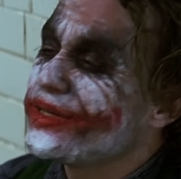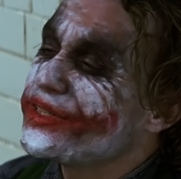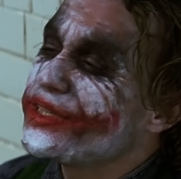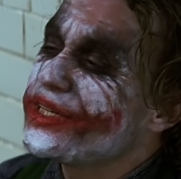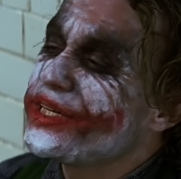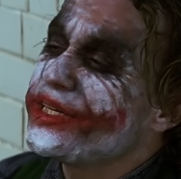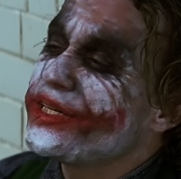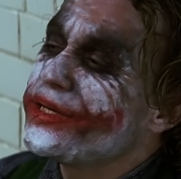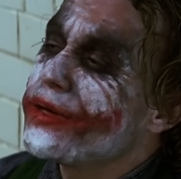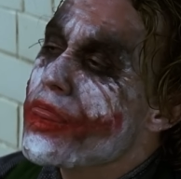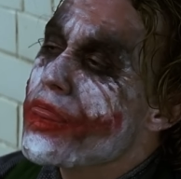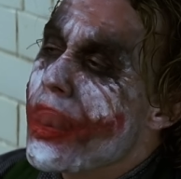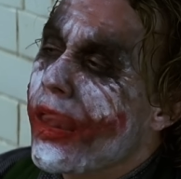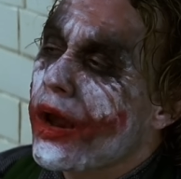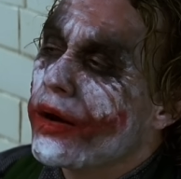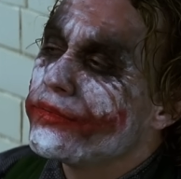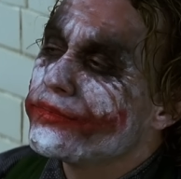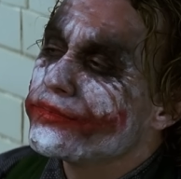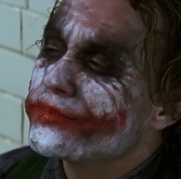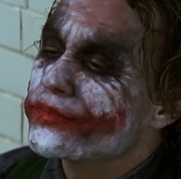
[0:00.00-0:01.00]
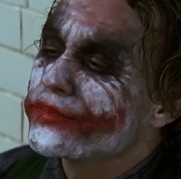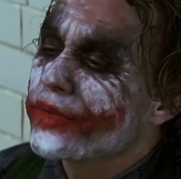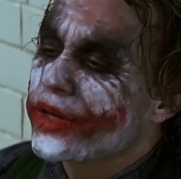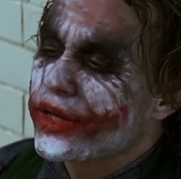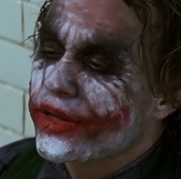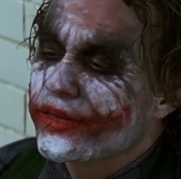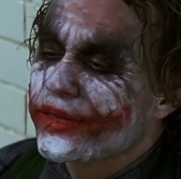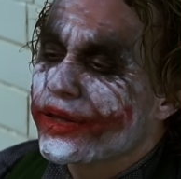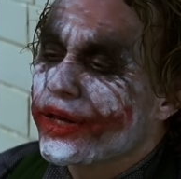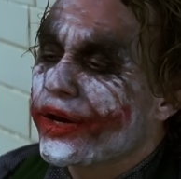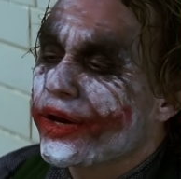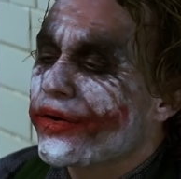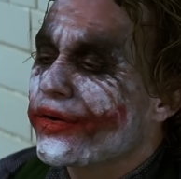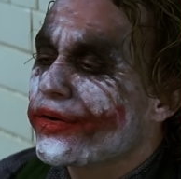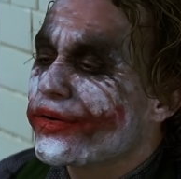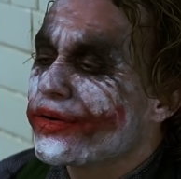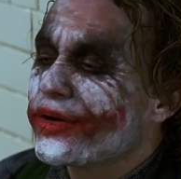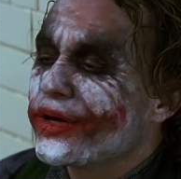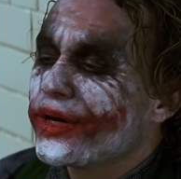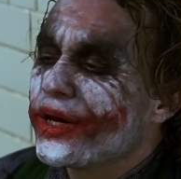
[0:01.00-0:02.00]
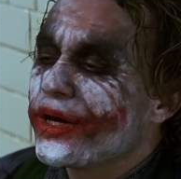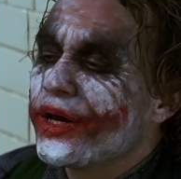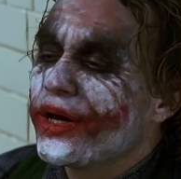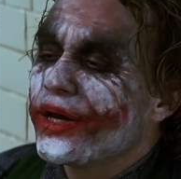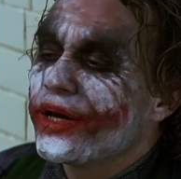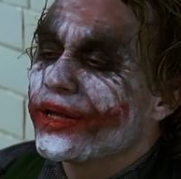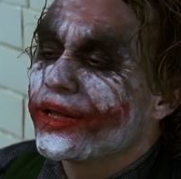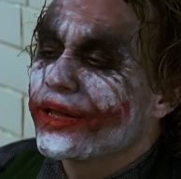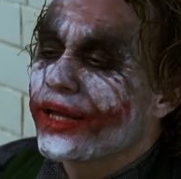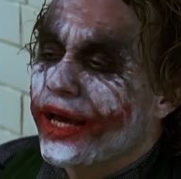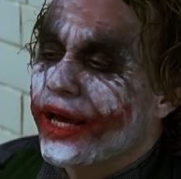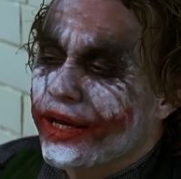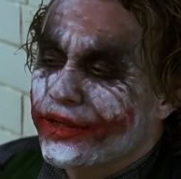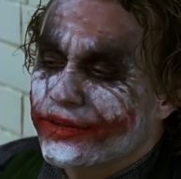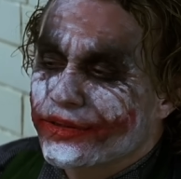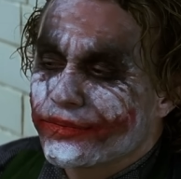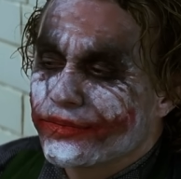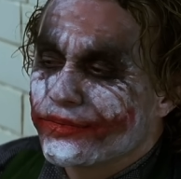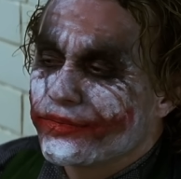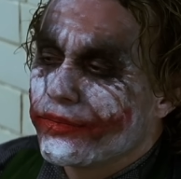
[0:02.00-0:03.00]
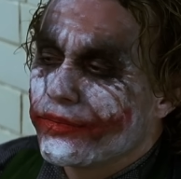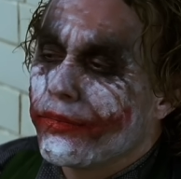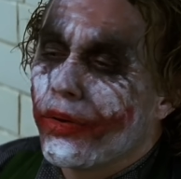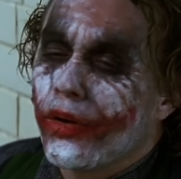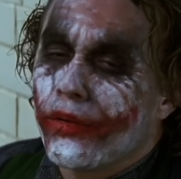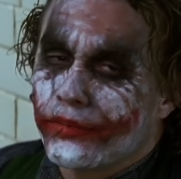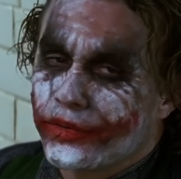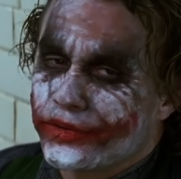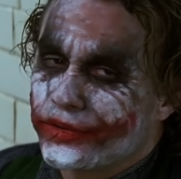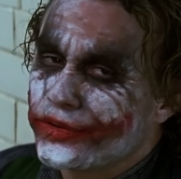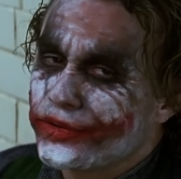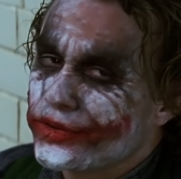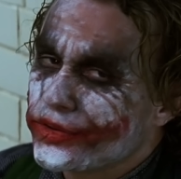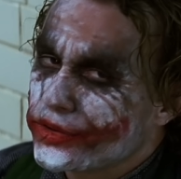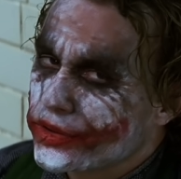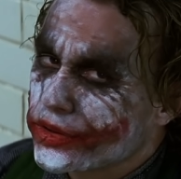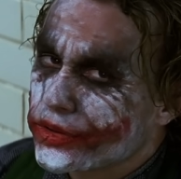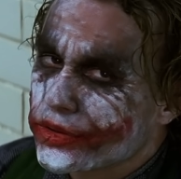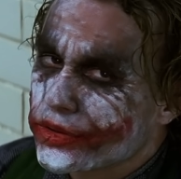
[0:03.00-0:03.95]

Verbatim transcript: It's not like we'd never heard Ledger embody a different nationality for a part.